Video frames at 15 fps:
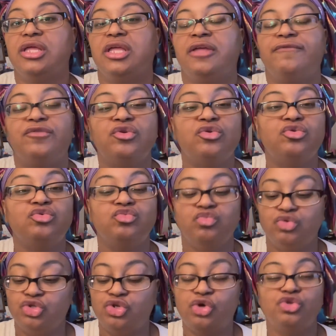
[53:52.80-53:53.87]
if you, you
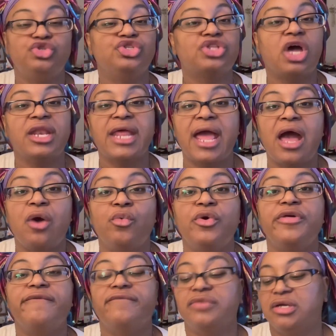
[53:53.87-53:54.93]
know, you started out
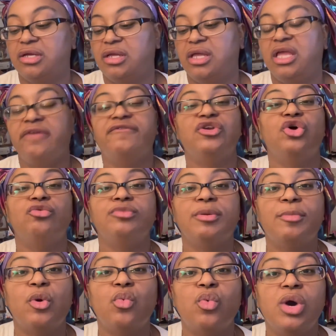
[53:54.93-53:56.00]
with envelope
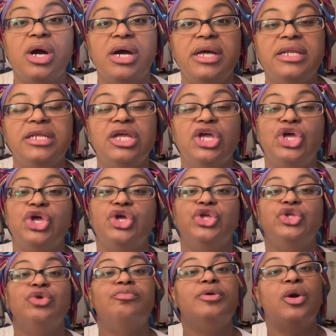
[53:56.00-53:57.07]
number one,
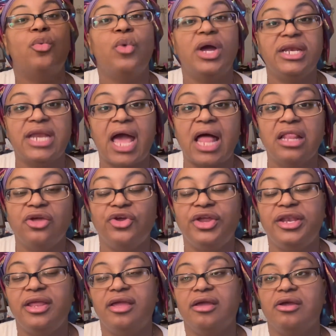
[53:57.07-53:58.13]
you put $1
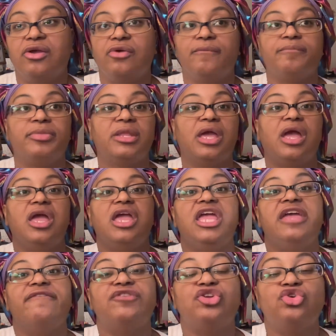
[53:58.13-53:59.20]
in there.
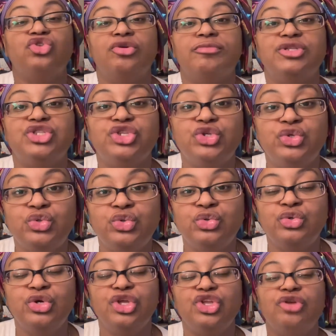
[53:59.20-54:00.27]
Envelope number
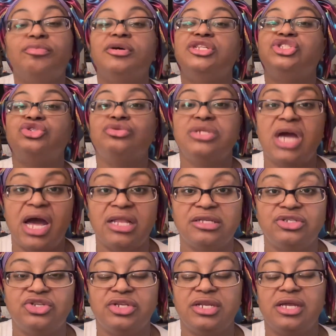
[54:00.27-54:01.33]
two, you put
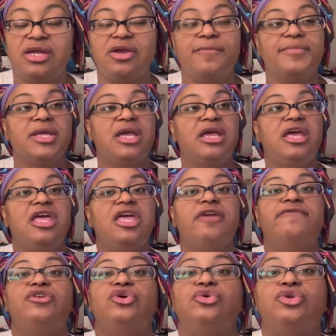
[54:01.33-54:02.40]
$2 in there
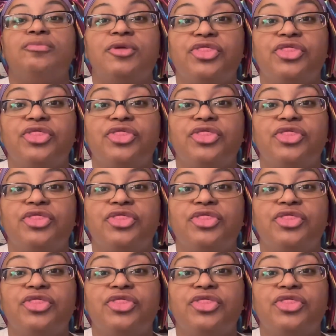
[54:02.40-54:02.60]
envelope number